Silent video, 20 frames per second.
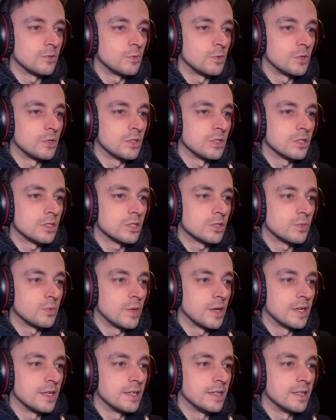works
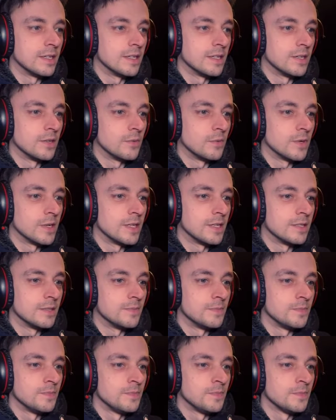when uh, when
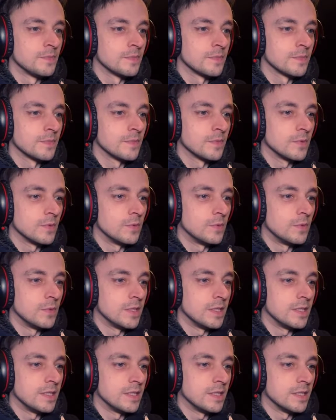
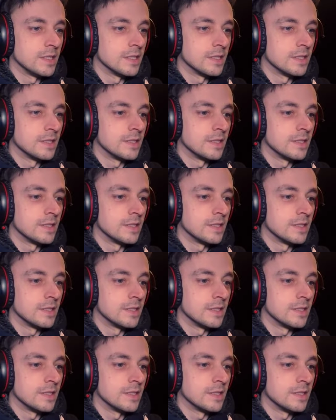we. Uh,